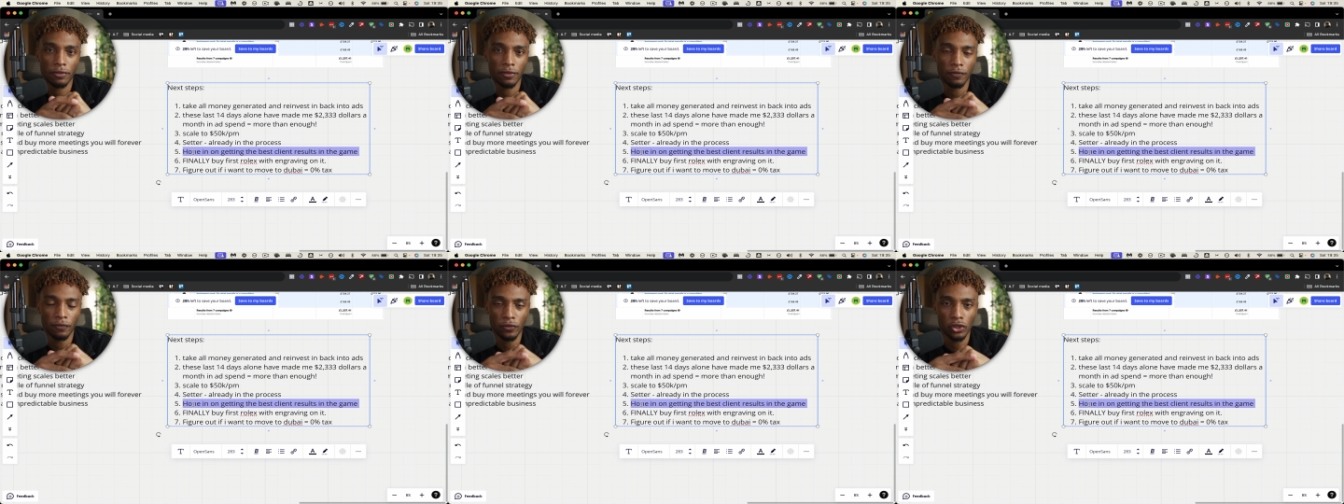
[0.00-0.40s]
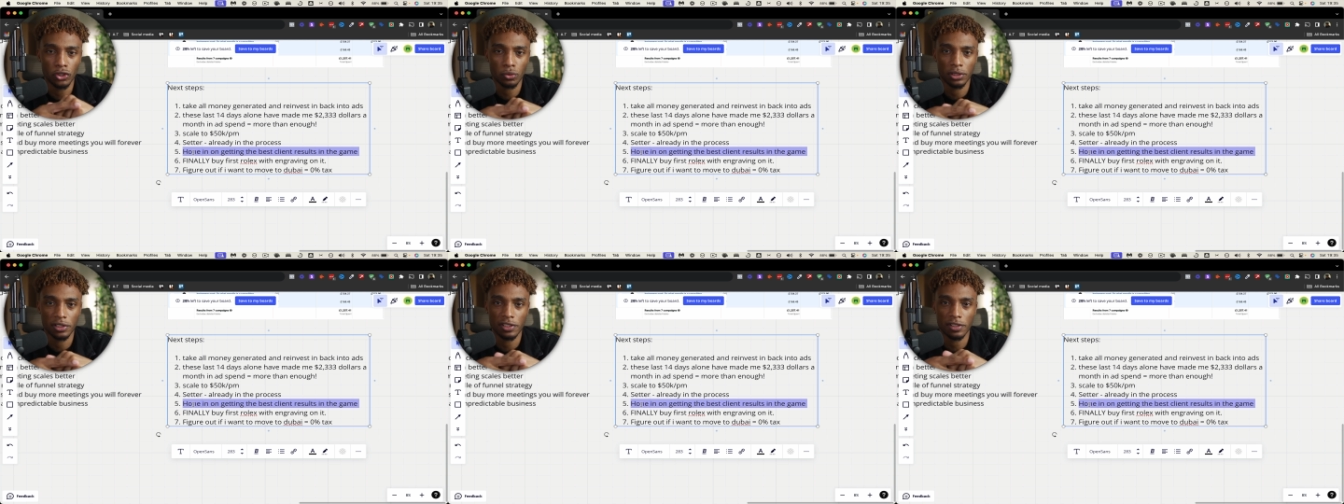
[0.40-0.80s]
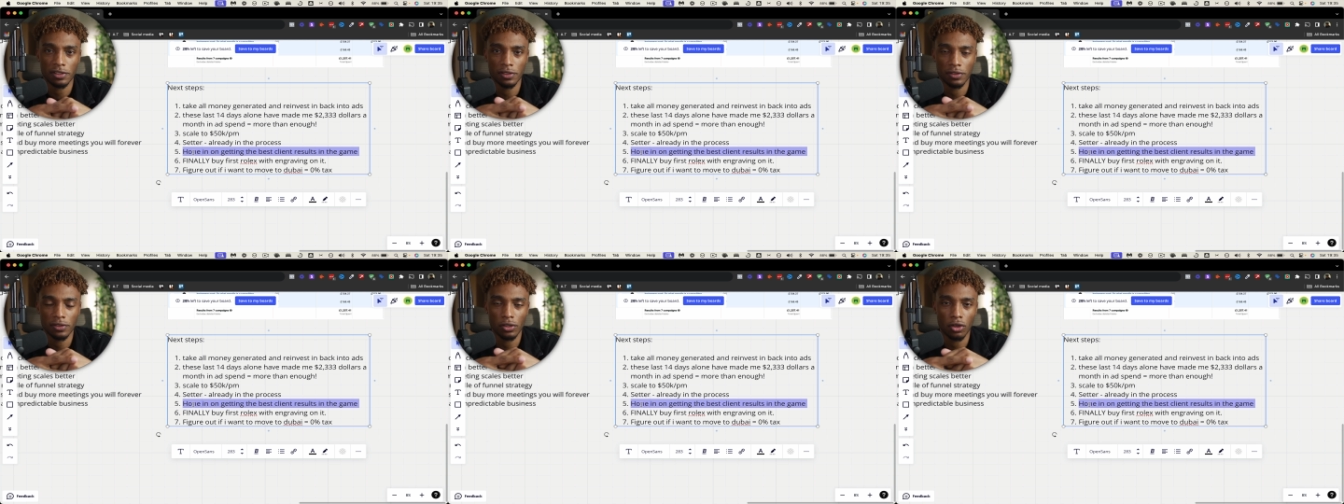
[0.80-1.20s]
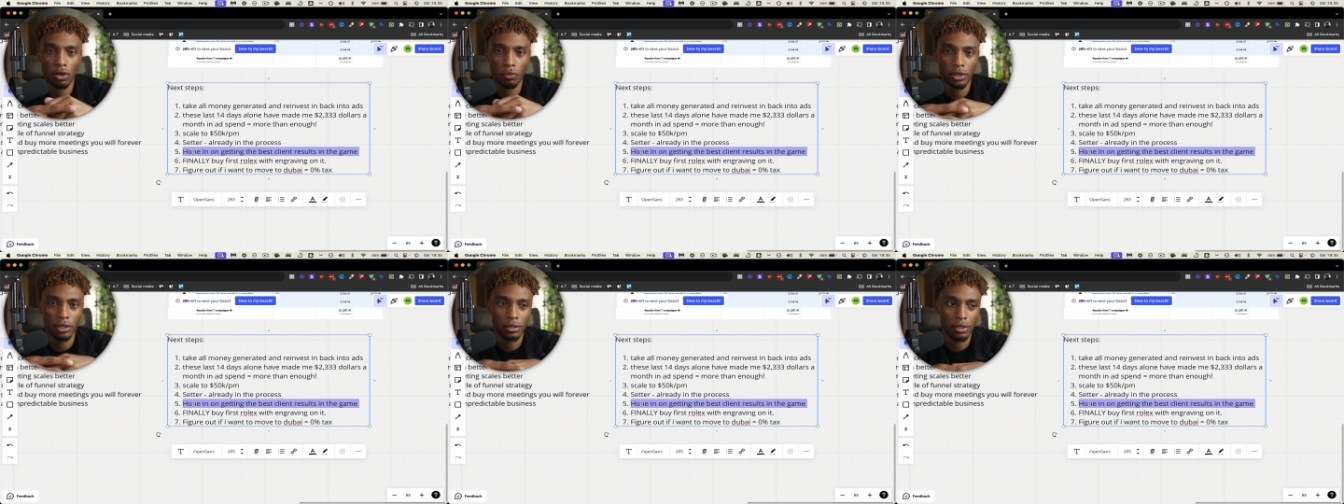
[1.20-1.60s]
virtual assistants that
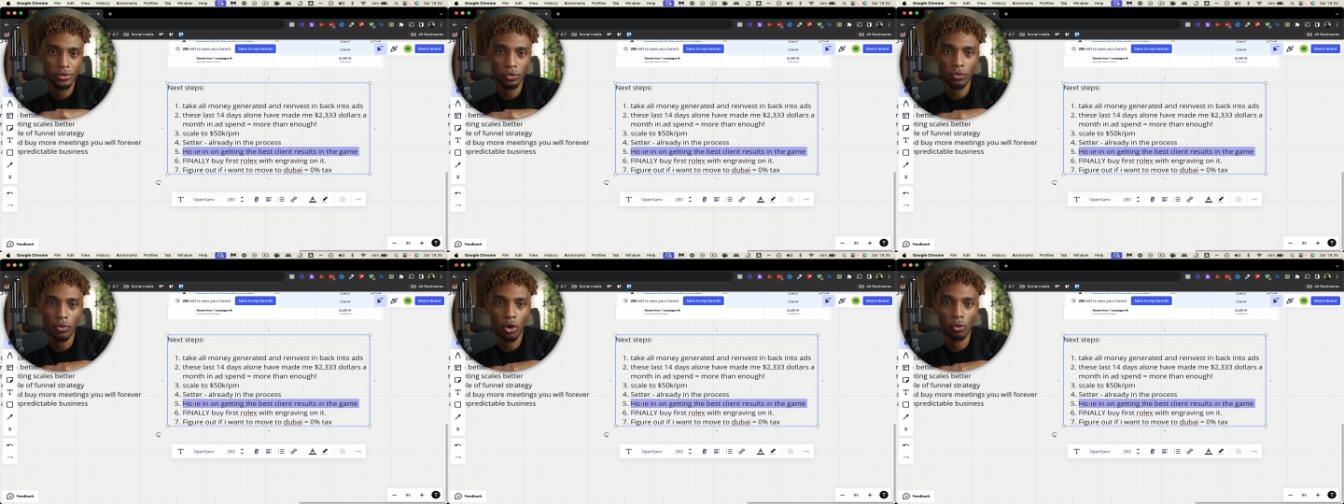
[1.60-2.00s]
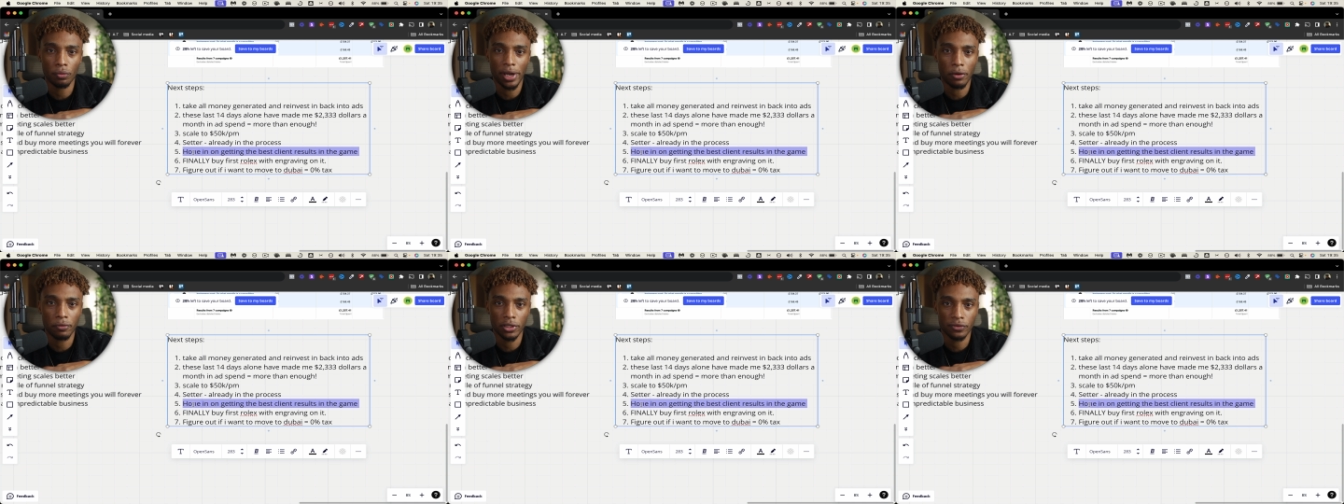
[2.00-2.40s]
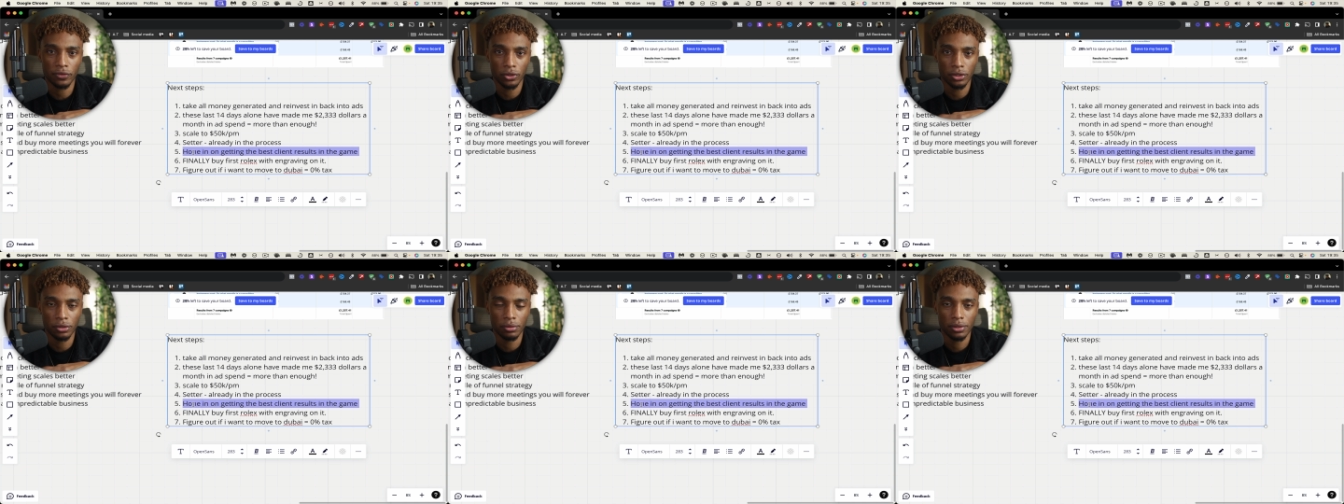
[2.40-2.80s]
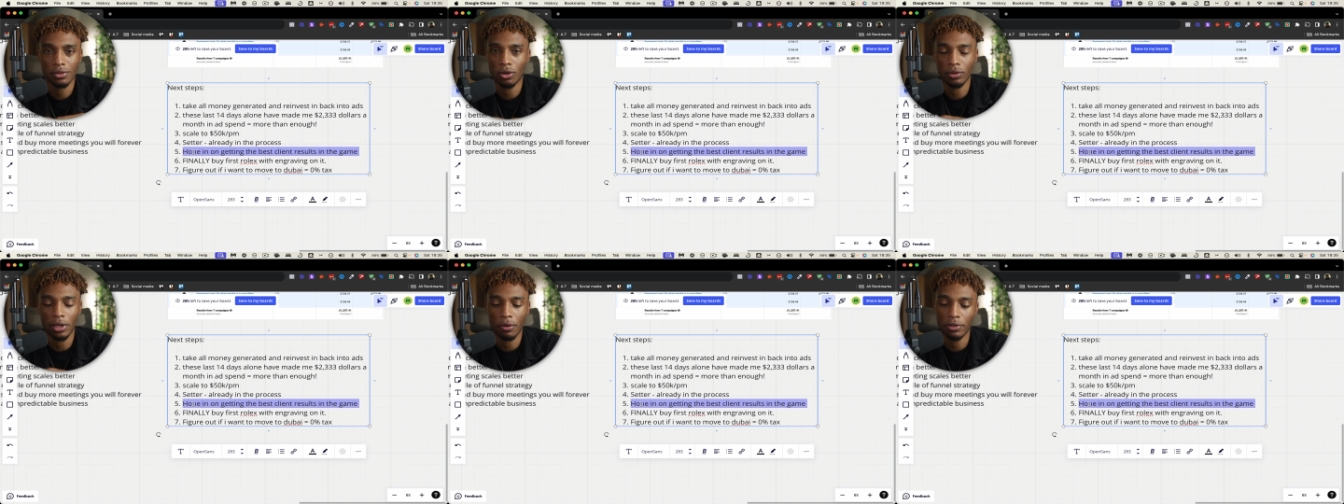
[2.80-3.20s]
go and do cold outreach for you.
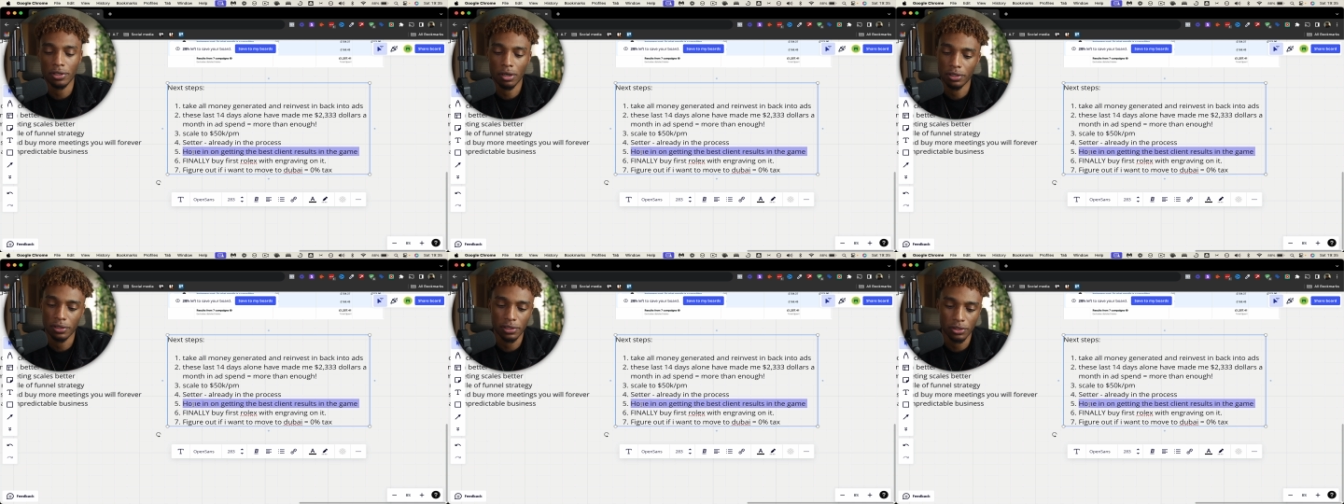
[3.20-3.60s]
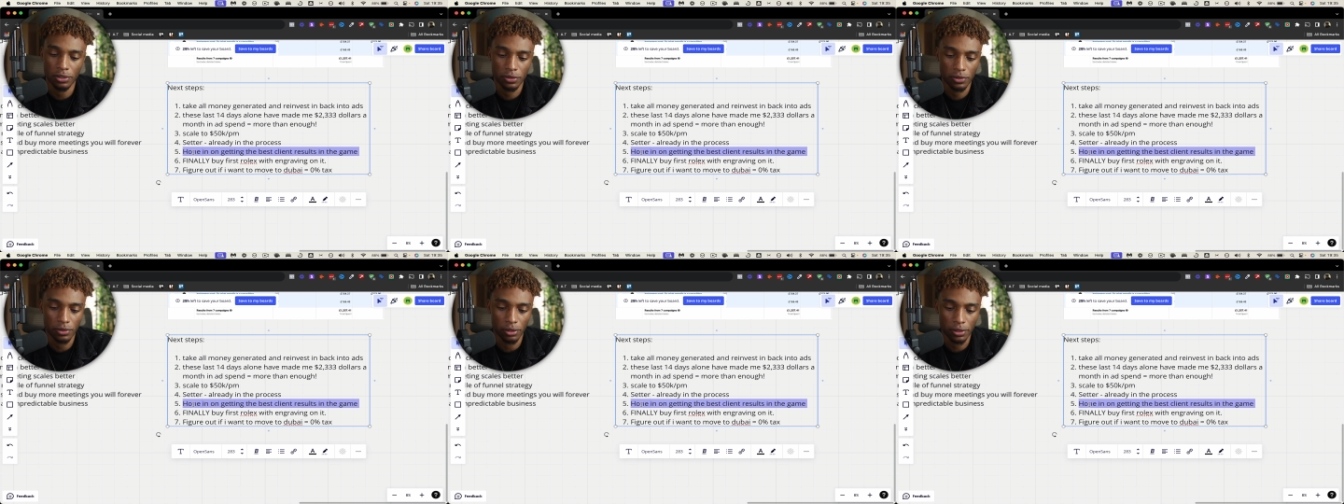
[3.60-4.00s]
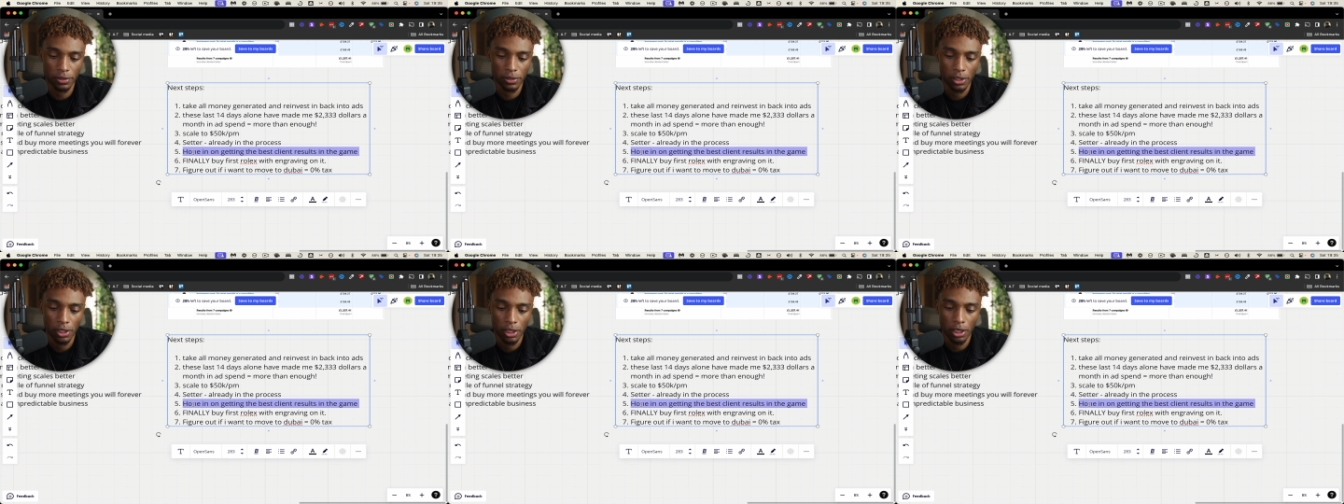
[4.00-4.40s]
Cold outreach honestly just sucks.